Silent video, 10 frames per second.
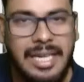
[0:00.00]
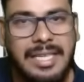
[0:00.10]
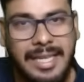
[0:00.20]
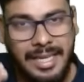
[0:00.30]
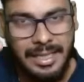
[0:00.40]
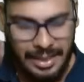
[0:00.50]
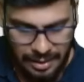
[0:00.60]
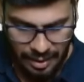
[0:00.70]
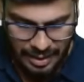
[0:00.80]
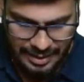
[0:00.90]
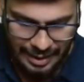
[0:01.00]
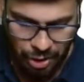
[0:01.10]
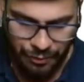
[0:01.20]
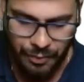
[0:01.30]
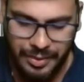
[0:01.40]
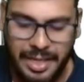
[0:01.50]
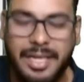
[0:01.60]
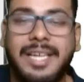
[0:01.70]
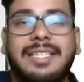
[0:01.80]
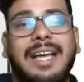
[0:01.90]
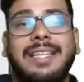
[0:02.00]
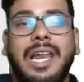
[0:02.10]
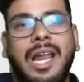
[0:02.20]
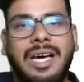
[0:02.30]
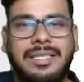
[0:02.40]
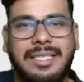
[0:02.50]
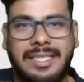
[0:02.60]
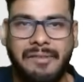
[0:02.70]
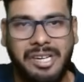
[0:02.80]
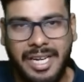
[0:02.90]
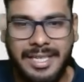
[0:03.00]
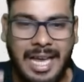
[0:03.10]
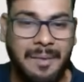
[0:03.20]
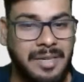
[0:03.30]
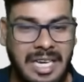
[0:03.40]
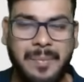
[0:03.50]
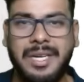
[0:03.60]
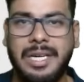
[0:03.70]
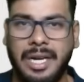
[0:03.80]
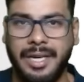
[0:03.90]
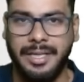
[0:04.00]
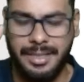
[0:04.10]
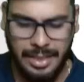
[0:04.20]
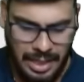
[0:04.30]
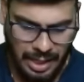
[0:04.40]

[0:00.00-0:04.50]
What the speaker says: then the third set of 15 days, and the last 7 days. I'm keeping it like this.